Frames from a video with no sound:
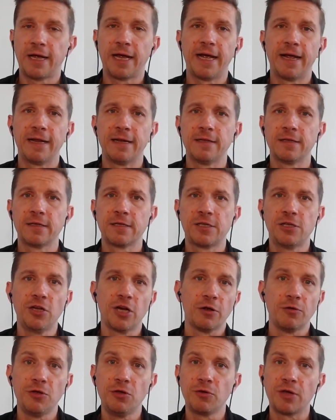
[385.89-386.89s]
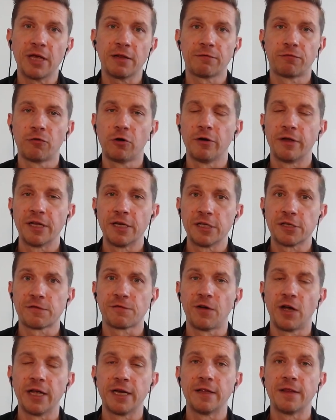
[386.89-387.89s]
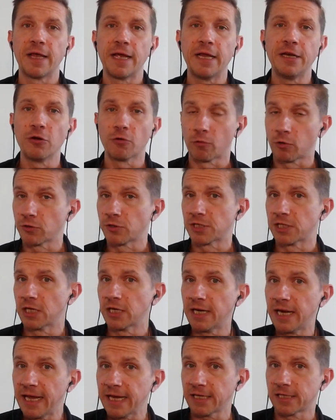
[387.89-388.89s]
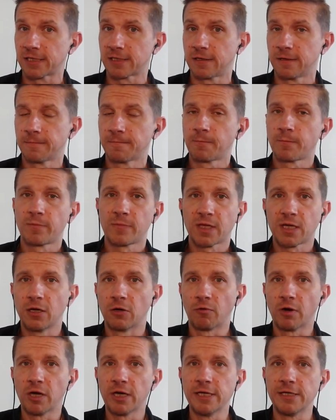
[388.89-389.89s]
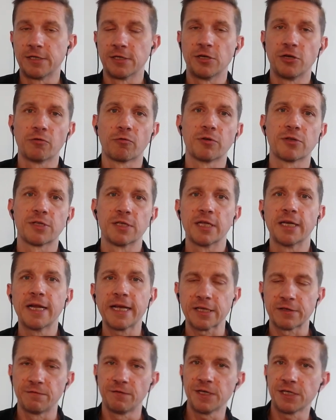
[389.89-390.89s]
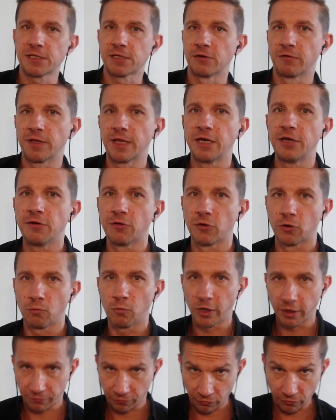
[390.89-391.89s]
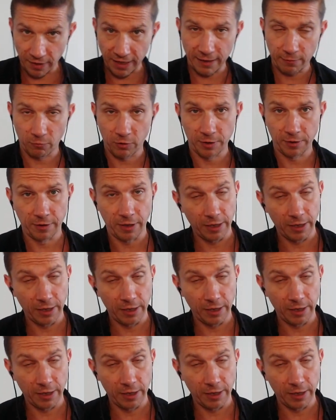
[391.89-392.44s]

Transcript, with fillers: And, you know, you get through it and it's fine. And then you're on to the next horizon, you're on to the next vista, and then you've got to work through that one.